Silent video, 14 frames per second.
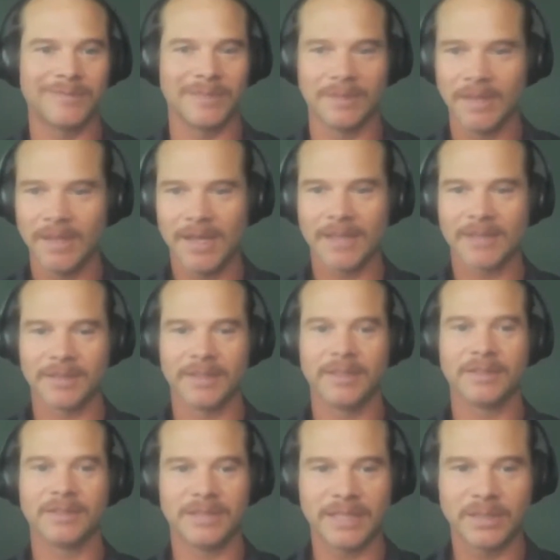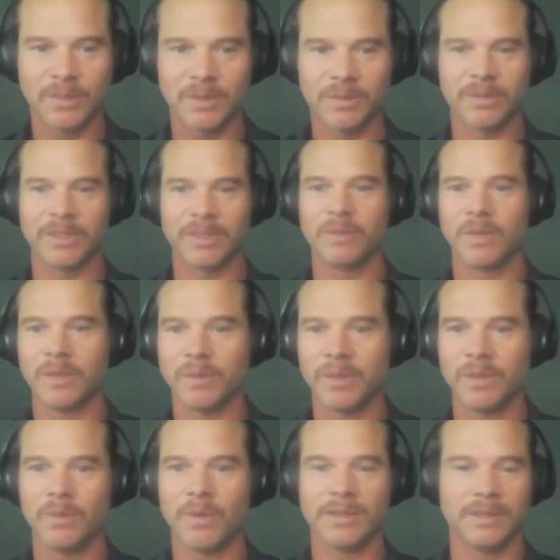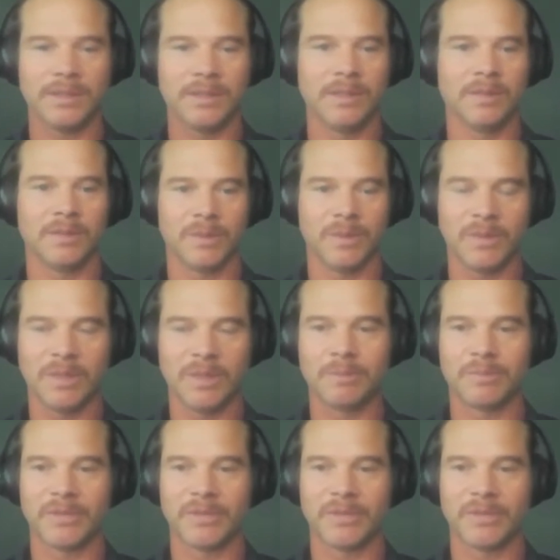And as leaders, that's what we want to do is we want to